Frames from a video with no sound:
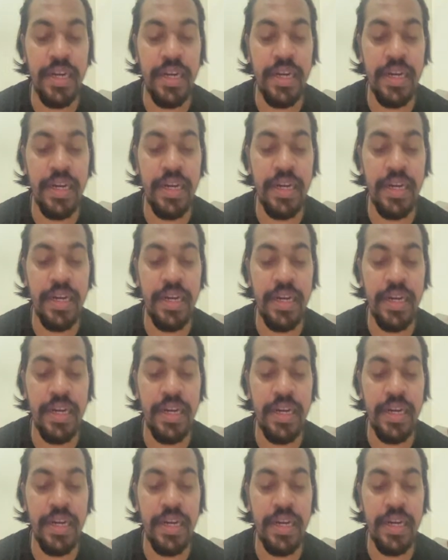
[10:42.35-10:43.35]
They might be
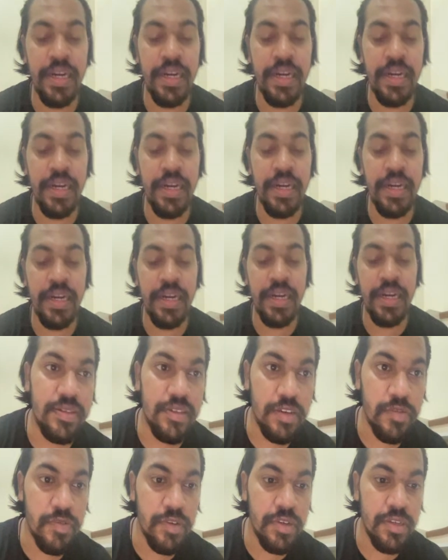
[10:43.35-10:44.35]
buying some VPN
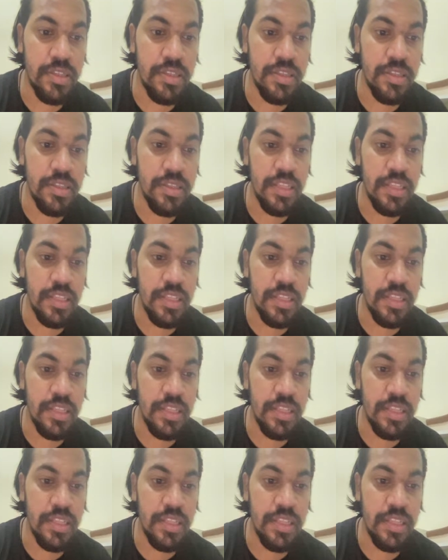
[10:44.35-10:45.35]
servers, they might
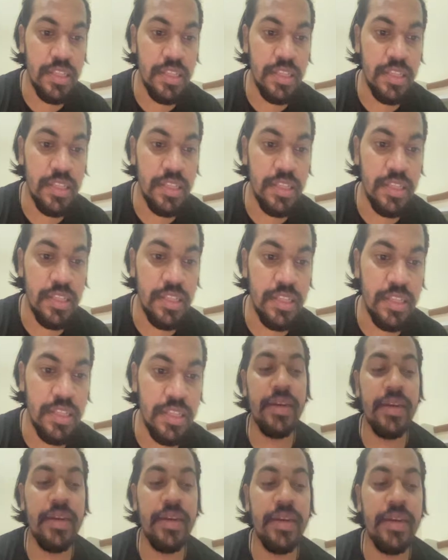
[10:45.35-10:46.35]
be buying
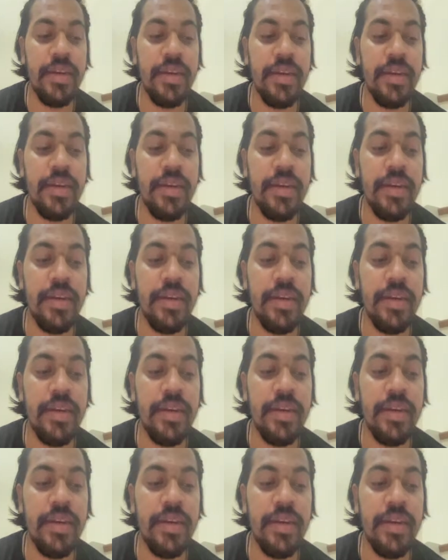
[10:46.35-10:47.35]
taking services on
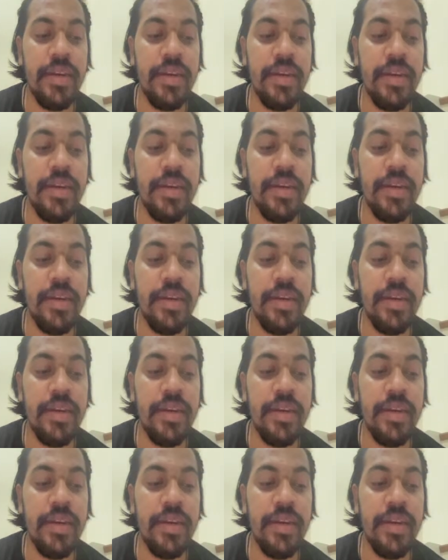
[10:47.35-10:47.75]
the rent,